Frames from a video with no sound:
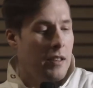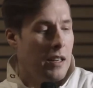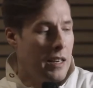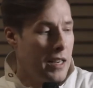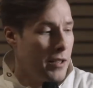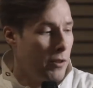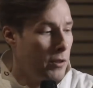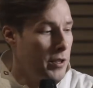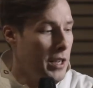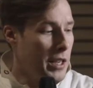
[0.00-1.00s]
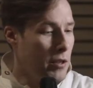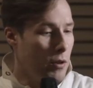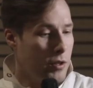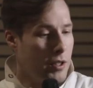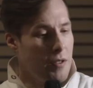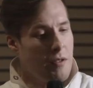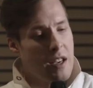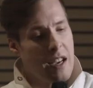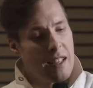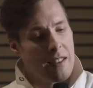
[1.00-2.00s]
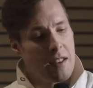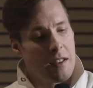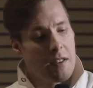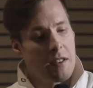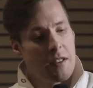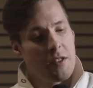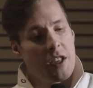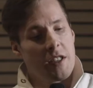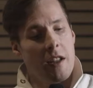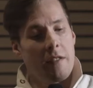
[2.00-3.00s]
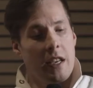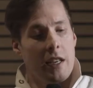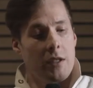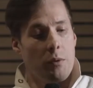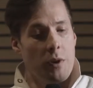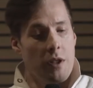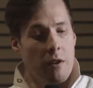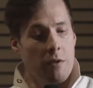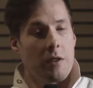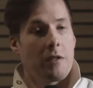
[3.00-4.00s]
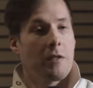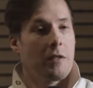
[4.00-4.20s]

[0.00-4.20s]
And as the old saying goes, you can't change navigation without